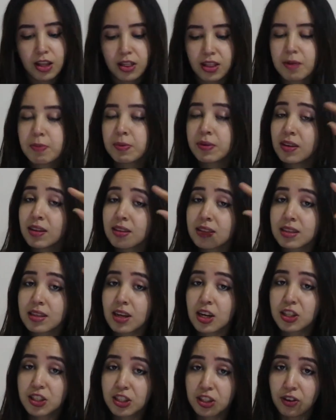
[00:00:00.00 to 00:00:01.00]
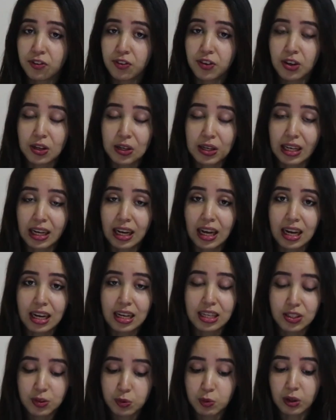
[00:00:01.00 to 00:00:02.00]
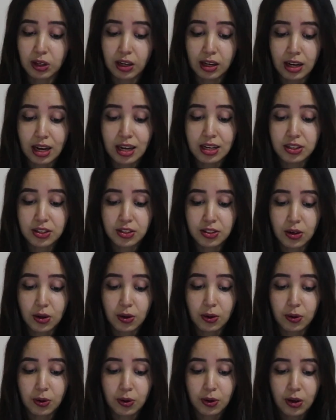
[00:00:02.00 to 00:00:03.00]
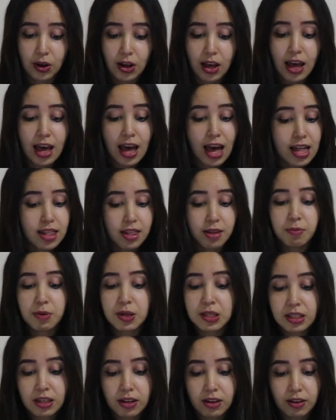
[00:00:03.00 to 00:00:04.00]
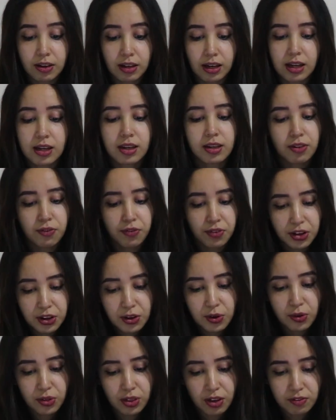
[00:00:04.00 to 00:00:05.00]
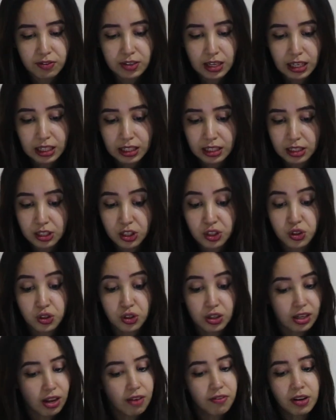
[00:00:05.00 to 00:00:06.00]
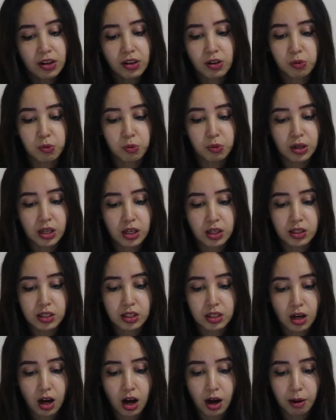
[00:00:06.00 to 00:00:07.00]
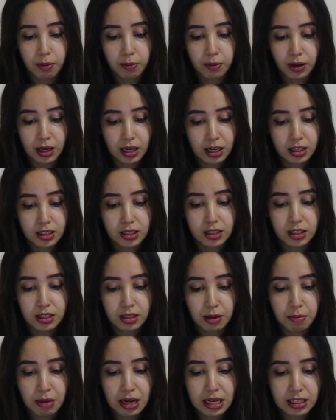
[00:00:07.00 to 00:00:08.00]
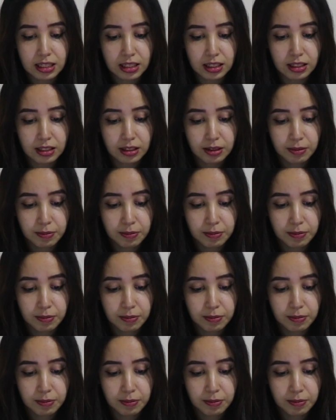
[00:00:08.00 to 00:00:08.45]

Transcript: Their pronunciation of Turing leg" is really nice though. And the music, like the video they've done is, they've done a really good job. Like, this is amazing.